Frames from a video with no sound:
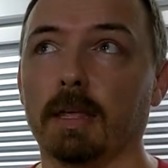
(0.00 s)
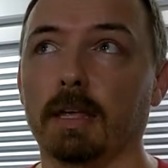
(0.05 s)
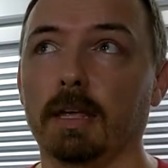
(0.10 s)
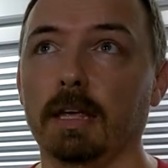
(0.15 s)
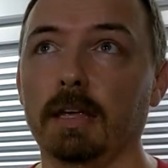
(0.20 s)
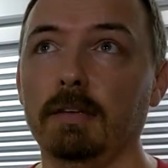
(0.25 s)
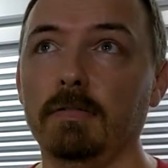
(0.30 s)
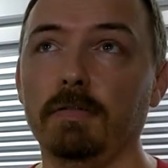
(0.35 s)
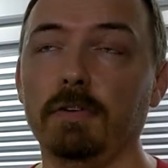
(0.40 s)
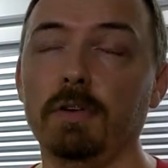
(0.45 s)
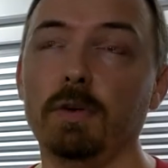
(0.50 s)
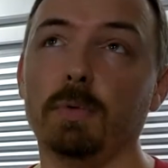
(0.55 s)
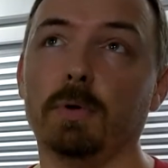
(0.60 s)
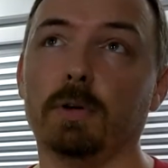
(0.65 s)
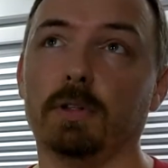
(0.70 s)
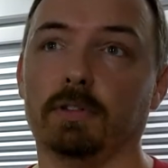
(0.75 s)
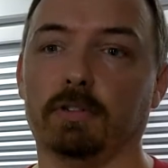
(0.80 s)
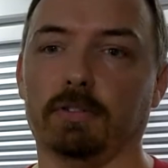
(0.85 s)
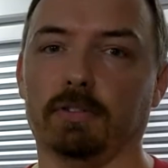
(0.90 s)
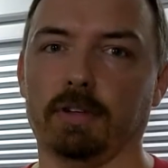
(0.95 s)
if you
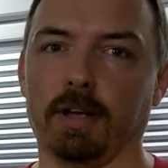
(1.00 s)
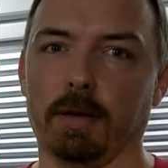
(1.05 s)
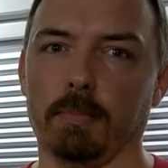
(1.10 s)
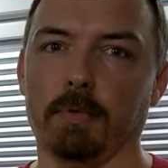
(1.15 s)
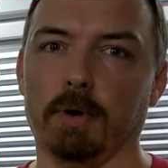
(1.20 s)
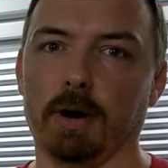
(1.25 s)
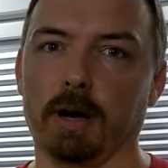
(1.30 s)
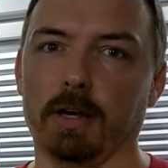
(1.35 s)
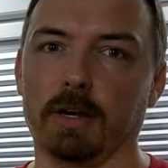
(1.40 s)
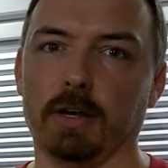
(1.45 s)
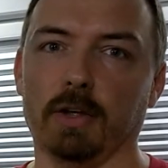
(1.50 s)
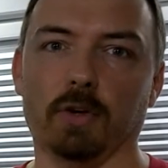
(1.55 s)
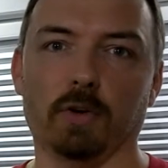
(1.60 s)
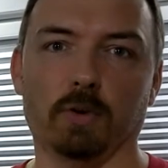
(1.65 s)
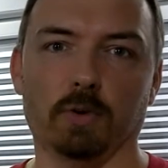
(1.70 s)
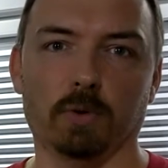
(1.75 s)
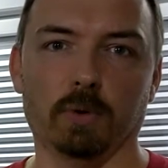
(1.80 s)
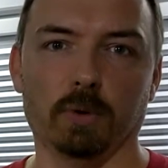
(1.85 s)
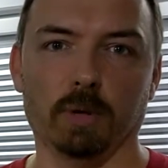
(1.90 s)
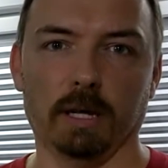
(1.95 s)
want someone
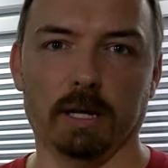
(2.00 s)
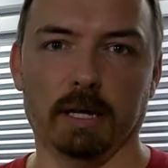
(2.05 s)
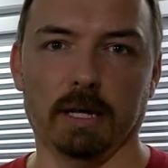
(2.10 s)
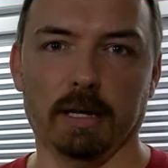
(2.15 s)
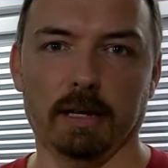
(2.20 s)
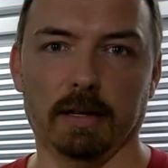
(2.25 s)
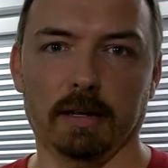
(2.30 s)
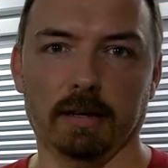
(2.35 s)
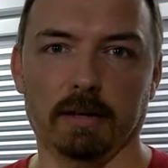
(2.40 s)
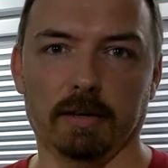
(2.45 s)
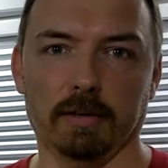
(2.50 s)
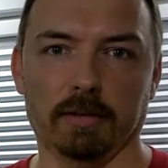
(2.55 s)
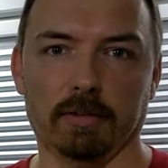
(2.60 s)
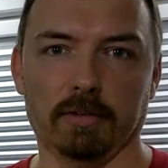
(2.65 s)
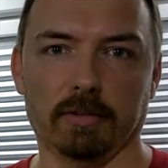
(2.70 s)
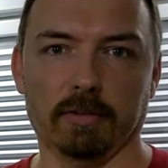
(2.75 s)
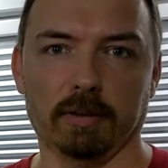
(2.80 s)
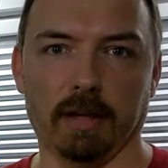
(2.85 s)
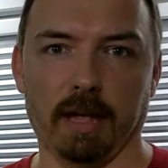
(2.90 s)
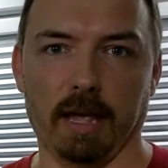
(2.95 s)
who
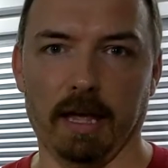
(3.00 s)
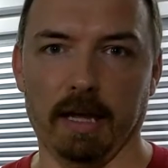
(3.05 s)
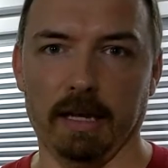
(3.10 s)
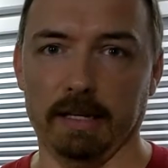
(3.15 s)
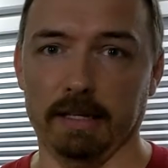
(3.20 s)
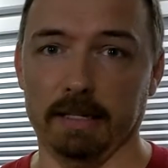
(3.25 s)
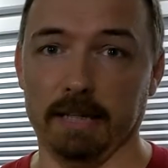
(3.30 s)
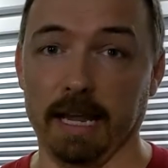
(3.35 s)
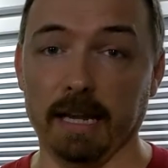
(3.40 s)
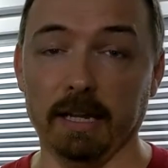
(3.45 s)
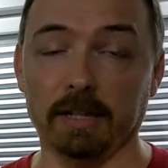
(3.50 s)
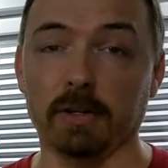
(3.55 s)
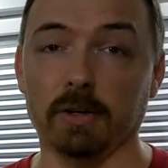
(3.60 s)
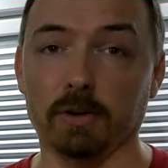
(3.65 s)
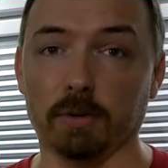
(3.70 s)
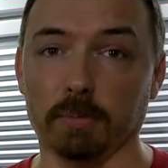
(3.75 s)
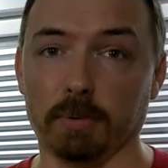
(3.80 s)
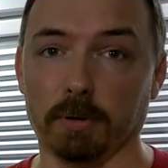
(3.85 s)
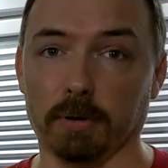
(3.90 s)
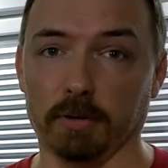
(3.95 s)
is a
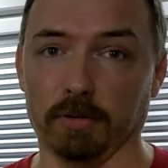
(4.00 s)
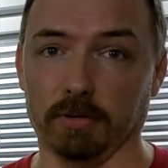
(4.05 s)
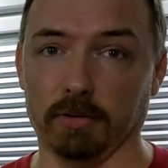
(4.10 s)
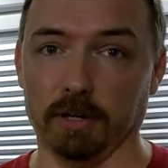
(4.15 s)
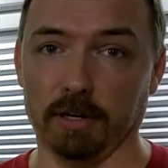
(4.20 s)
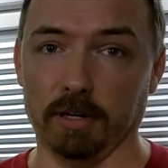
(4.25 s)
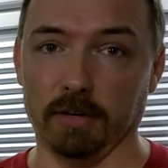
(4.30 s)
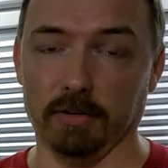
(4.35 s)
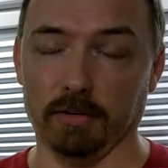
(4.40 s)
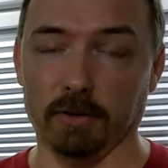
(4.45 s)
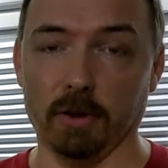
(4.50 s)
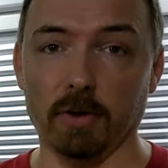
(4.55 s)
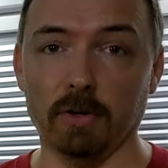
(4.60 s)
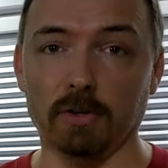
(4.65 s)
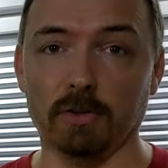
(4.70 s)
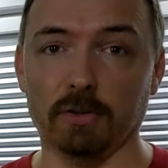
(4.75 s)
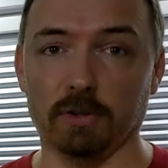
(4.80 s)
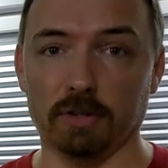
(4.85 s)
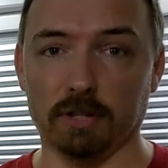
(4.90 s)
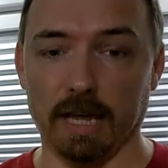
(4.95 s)
technical person and is going
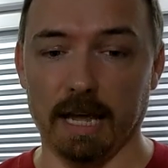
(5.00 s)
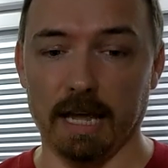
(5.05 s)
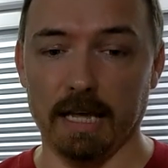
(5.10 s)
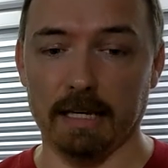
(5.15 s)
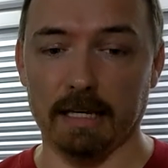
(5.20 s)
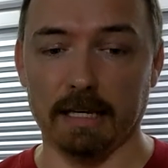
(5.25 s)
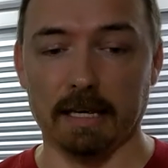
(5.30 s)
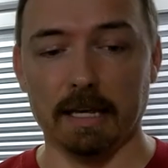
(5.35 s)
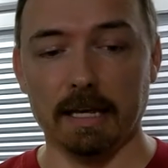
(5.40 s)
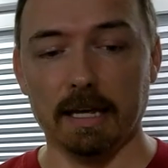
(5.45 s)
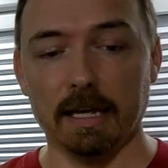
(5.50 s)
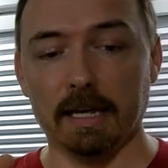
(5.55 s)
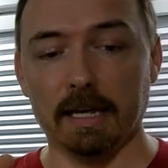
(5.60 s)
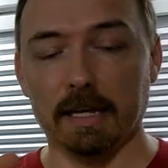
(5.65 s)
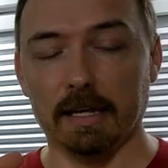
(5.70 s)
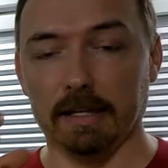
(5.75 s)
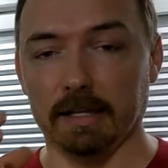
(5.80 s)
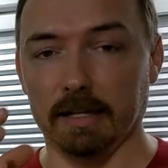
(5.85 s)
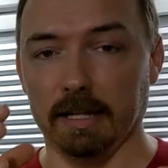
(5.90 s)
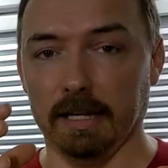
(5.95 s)
to take
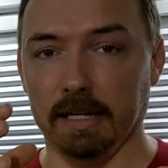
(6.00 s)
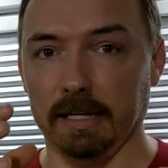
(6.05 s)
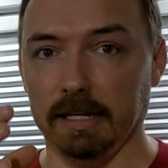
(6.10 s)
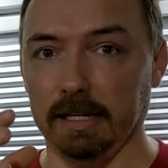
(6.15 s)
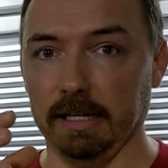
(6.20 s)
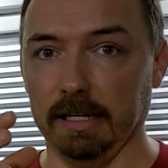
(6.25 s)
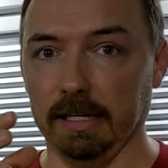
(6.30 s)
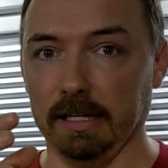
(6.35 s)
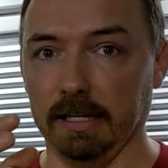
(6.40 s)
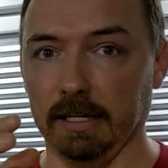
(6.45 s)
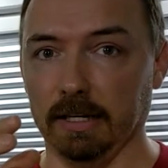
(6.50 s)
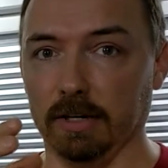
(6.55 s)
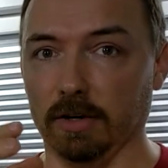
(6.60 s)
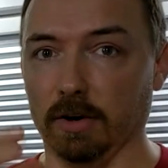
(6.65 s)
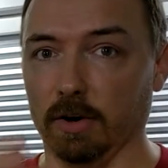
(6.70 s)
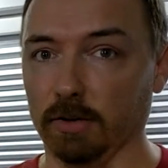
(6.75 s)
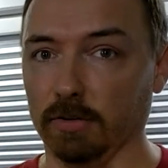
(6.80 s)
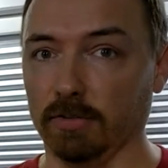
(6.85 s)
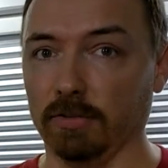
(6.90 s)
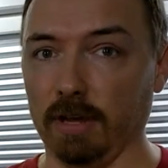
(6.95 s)
the
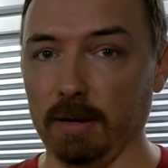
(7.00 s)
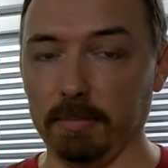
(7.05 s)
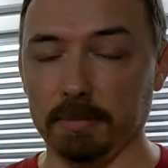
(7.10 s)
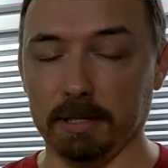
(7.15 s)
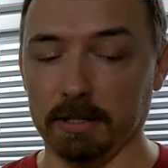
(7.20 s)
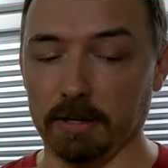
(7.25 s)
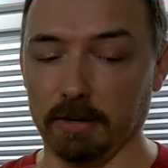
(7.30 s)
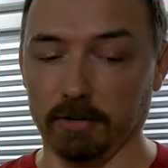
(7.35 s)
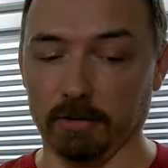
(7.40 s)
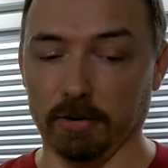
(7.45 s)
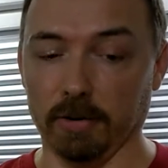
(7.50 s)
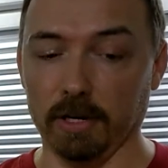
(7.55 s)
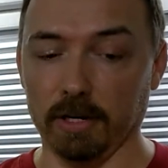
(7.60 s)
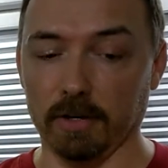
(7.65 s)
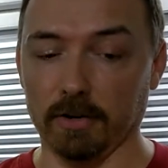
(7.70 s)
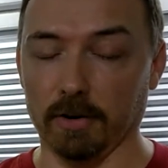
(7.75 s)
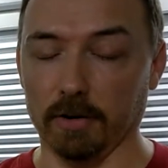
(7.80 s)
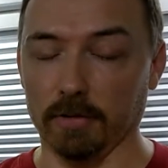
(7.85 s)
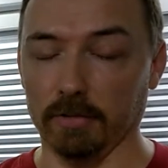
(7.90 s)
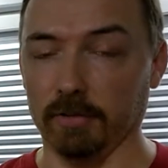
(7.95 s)
concept, the design
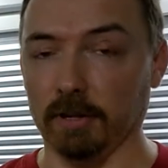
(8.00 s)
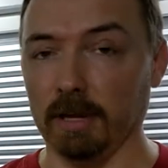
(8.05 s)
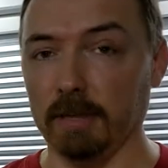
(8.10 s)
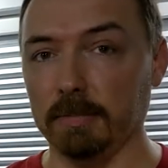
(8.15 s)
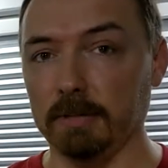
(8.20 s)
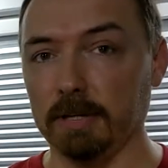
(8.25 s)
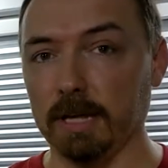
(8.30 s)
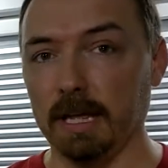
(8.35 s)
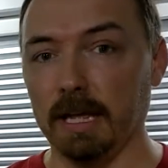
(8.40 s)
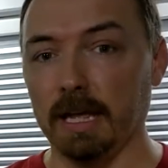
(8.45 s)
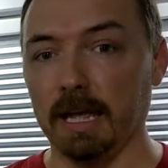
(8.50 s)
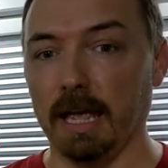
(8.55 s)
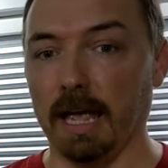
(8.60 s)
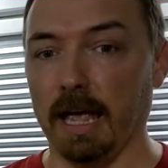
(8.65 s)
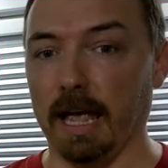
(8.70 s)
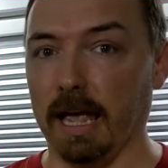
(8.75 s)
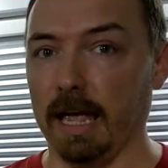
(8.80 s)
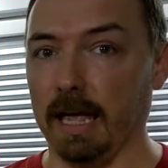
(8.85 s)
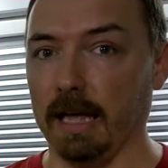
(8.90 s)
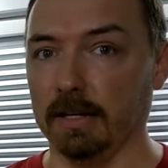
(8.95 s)
concept,
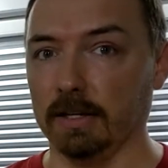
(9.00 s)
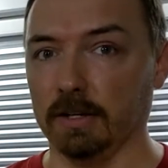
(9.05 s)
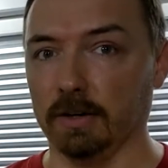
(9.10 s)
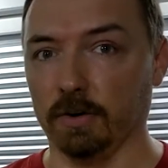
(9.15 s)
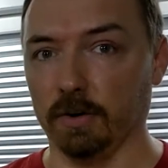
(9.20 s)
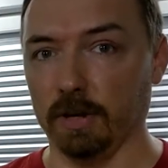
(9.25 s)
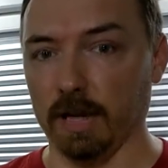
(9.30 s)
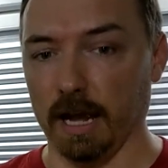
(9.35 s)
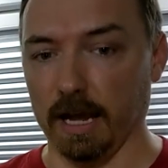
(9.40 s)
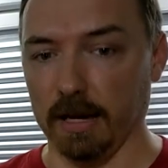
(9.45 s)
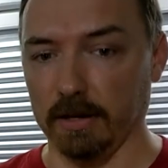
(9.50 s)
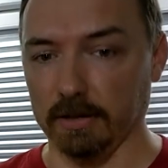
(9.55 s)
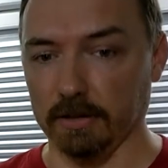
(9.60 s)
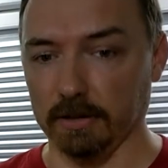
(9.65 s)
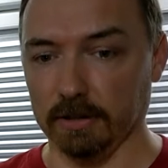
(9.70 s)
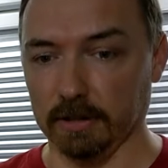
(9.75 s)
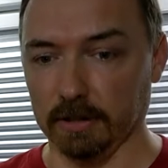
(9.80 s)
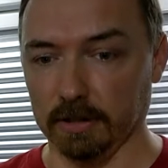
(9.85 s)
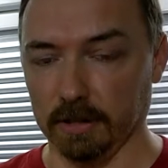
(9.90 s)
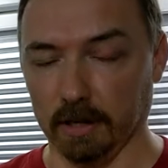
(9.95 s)
and create
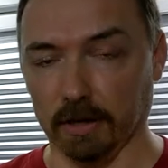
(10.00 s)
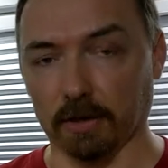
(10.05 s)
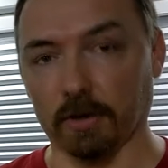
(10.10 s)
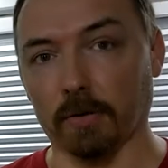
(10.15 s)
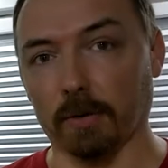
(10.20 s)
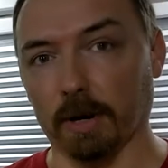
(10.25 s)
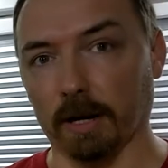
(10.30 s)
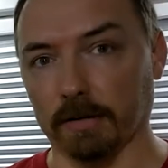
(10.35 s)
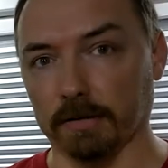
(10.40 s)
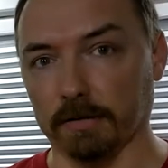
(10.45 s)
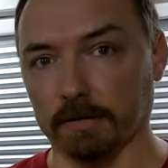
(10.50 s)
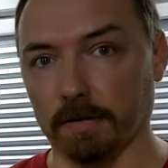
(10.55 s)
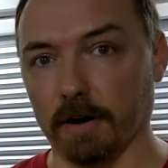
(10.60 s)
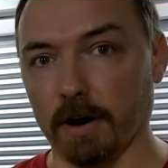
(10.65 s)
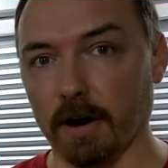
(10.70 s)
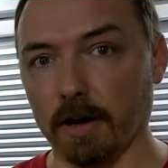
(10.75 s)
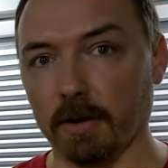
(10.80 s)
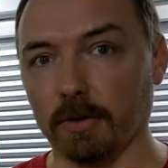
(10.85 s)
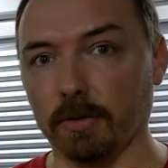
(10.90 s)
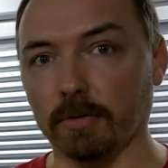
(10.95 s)
the correct
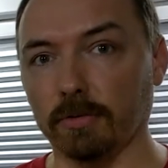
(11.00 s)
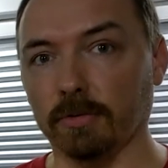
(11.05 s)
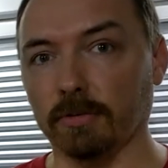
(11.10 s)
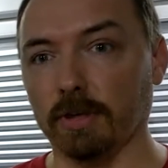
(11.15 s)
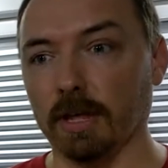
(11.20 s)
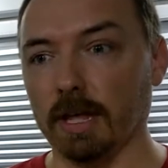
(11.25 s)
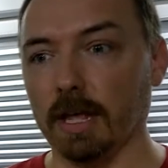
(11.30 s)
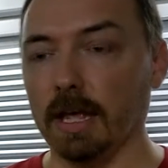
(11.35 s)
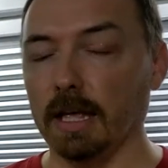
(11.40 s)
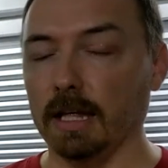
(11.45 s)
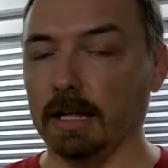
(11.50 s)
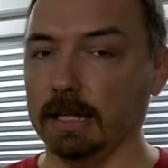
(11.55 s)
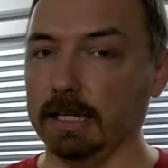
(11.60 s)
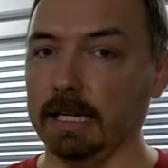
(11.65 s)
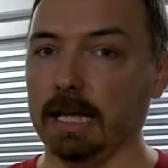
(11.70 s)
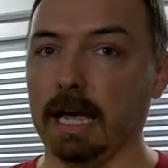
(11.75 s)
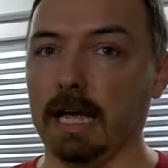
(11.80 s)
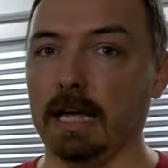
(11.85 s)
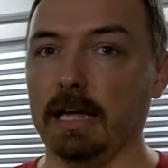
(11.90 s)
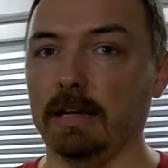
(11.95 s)
files,
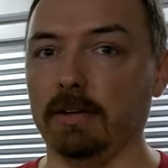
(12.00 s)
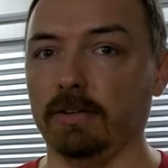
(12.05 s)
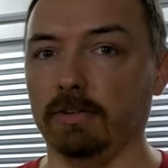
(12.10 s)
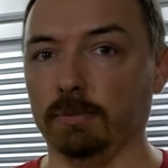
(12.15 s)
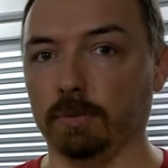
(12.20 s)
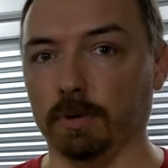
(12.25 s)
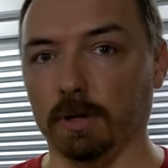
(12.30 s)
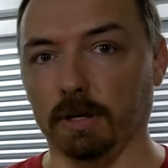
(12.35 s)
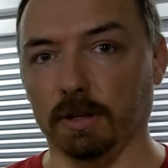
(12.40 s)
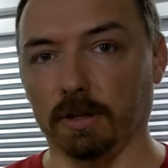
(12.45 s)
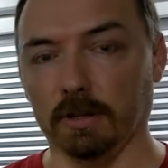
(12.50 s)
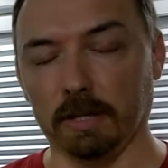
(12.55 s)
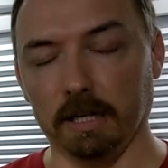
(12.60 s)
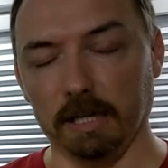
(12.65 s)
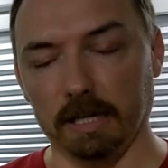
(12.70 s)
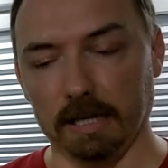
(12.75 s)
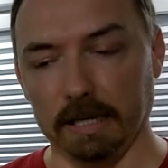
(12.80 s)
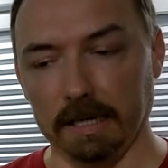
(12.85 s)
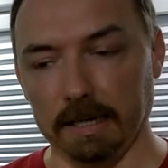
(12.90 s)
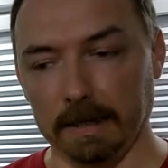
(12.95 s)
liaise with
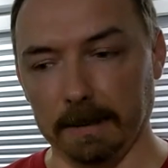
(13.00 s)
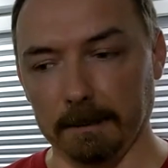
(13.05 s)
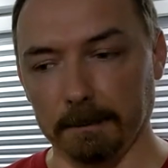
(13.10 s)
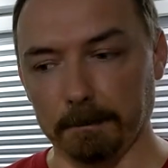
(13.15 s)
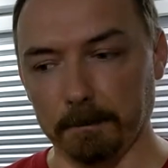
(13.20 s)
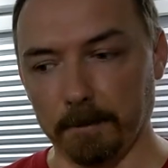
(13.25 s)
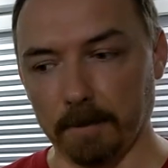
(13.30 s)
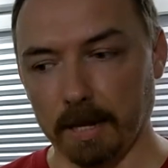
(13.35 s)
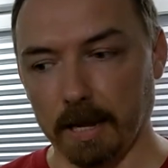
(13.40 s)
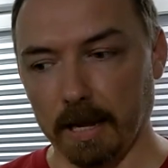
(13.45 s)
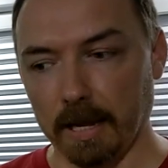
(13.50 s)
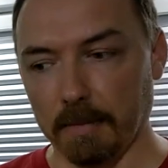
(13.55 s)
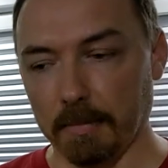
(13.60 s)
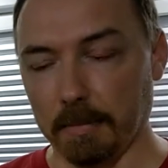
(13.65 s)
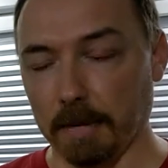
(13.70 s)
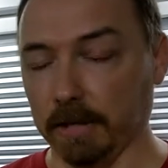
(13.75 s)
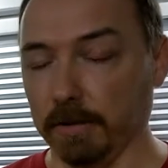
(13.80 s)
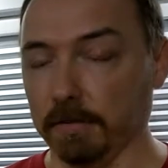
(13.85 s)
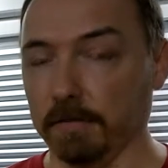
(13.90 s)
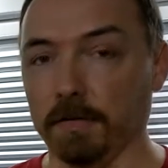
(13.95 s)
the
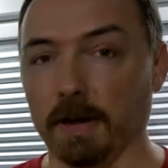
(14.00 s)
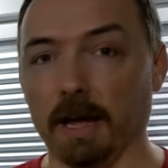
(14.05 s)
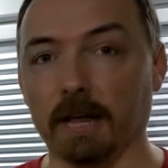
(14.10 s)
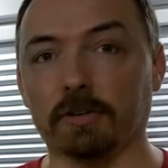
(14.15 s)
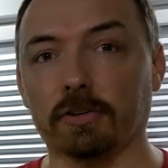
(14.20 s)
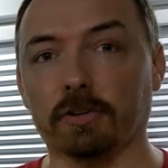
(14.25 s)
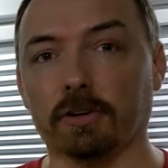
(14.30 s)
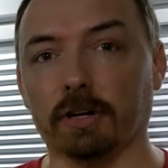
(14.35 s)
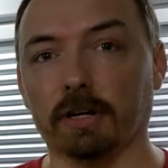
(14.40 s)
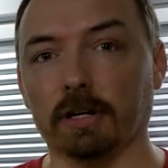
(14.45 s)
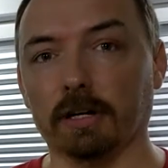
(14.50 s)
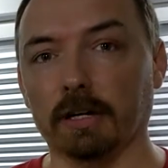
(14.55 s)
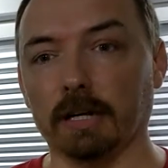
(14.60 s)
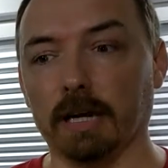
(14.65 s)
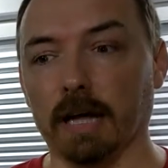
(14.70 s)
manufacturer,